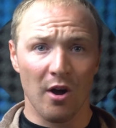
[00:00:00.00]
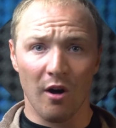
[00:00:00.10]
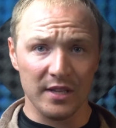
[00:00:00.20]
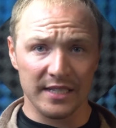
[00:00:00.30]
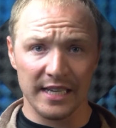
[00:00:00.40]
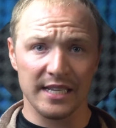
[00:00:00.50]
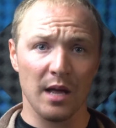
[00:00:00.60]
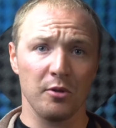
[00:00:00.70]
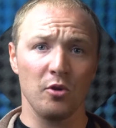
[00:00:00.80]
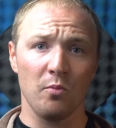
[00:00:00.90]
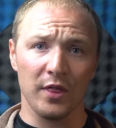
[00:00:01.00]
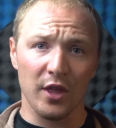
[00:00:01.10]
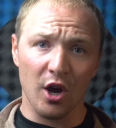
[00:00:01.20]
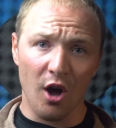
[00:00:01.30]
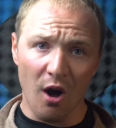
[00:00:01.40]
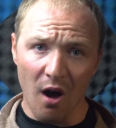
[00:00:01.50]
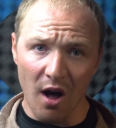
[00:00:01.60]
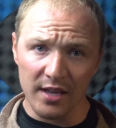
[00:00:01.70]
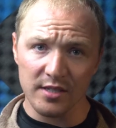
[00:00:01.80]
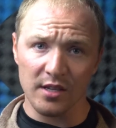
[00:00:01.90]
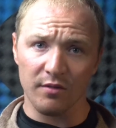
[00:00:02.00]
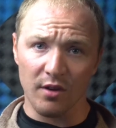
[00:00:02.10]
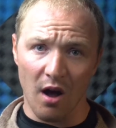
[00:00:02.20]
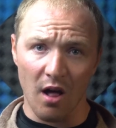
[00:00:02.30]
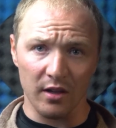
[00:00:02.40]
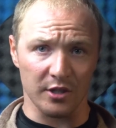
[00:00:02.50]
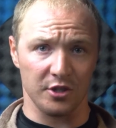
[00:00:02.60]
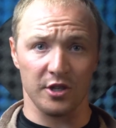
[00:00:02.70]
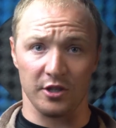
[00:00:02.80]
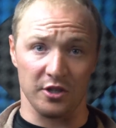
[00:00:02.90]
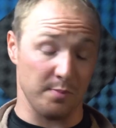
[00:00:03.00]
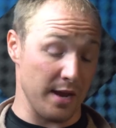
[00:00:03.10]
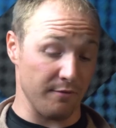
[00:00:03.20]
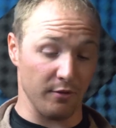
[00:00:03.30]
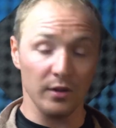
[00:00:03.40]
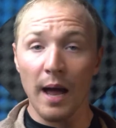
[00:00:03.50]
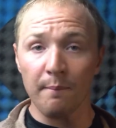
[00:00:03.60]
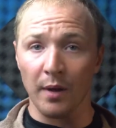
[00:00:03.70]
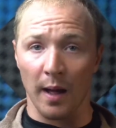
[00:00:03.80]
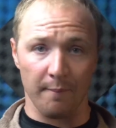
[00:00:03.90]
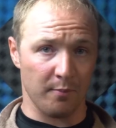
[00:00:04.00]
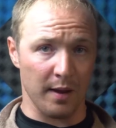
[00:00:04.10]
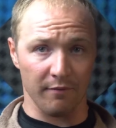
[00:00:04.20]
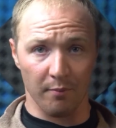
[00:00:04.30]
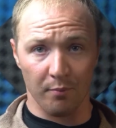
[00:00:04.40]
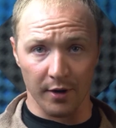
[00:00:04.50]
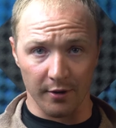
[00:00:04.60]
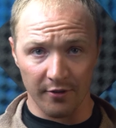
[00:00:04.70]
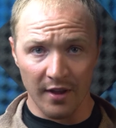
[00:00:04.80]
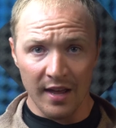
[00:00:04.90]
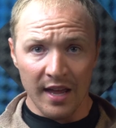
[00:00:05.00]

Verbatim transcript: all these things to help you with the cost of college, such as paying for laptops, paying for printers.